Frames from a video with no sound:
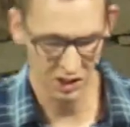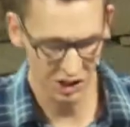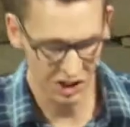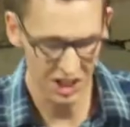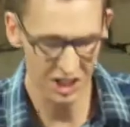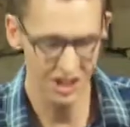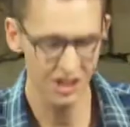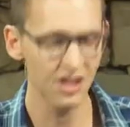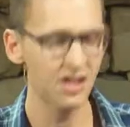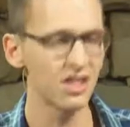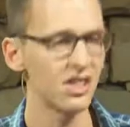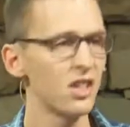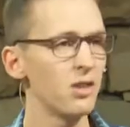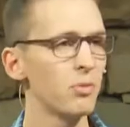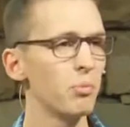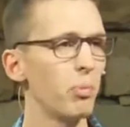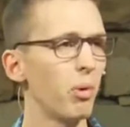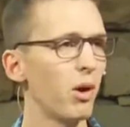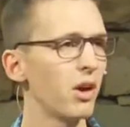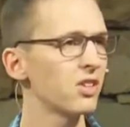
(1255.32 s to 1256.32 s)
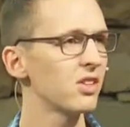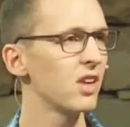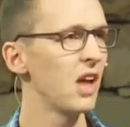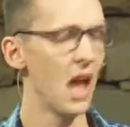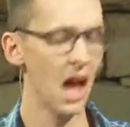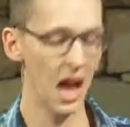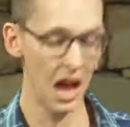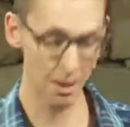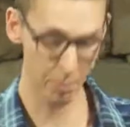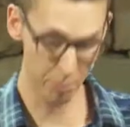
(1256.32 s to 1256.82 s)
Jesus didn't pros-
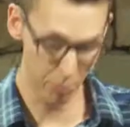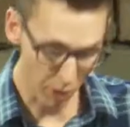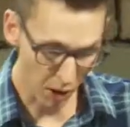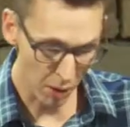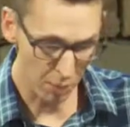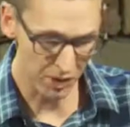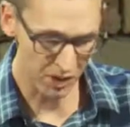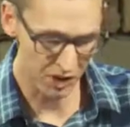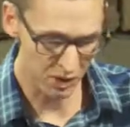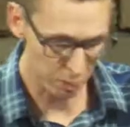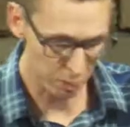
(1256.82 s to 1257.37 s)
uh, promise